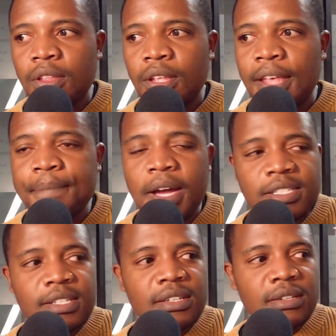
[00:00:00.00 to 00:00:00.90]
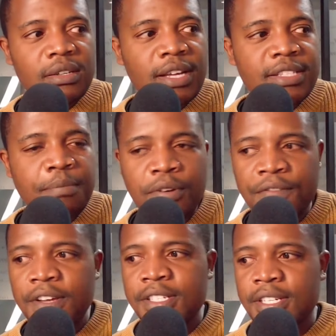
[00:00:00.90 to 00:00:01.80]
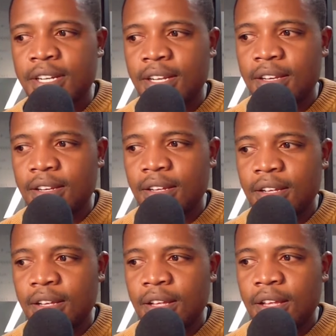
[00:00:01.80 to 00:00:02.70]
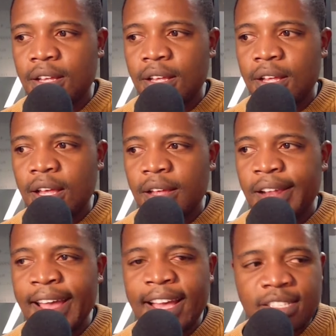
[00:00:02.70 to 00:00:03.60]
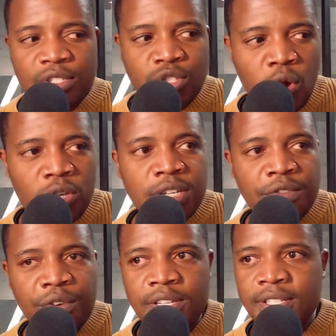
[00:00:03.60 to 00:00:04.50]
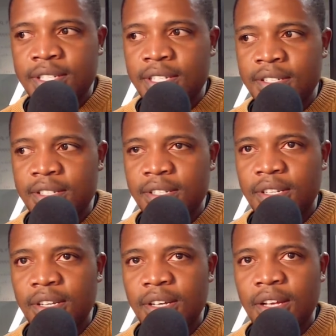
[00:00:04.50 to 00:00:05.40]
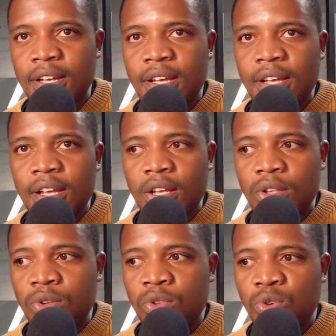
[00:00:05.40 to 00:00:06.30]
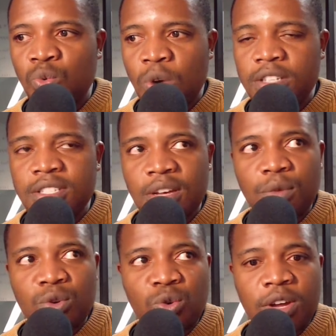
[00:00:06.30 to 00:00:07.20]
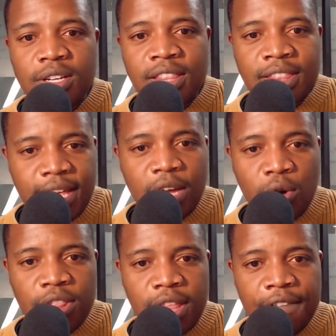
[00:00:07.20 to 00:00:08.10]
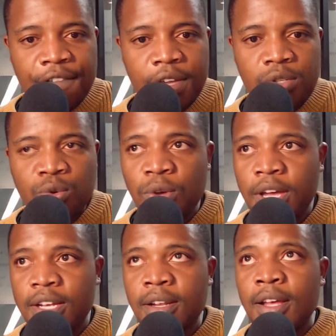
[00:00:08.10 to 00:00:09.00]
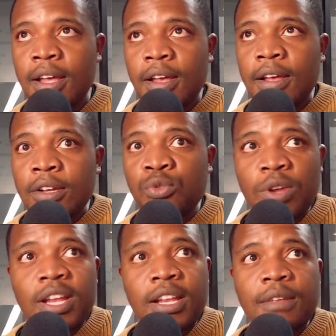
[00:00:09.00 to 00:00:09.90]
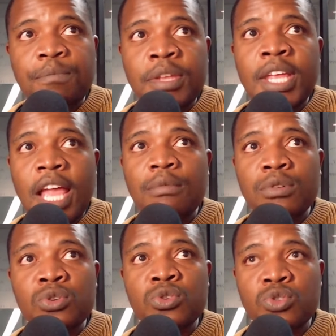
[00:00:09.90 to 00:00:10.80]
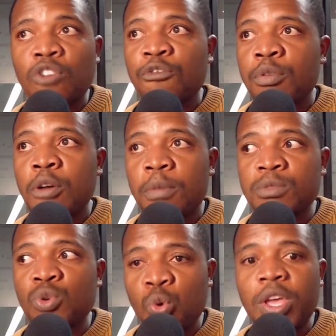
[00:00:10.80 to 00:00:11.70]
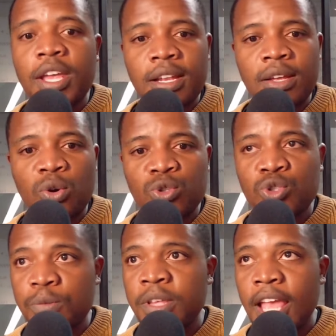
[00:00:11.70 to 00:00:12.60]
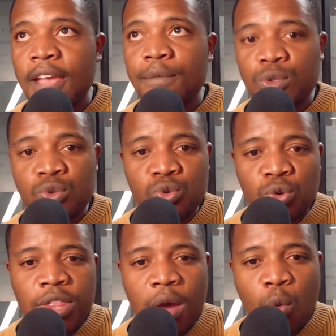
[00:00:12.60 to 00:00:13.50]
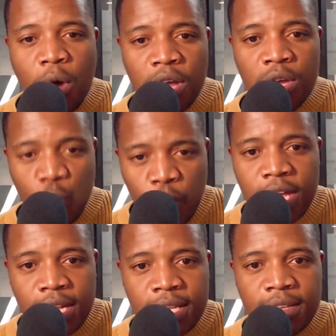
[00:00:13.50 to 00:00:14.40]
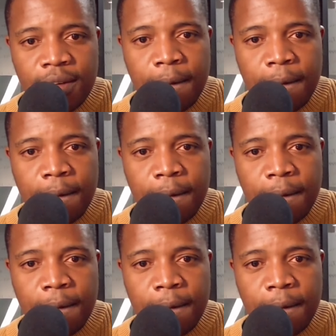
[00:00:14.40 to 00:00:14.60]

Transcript: Imagine as a professional, like as a doctor, for instance, you want someone who can think on their feet, who can really be able to solve problems quickly or to be able to do their work quickly.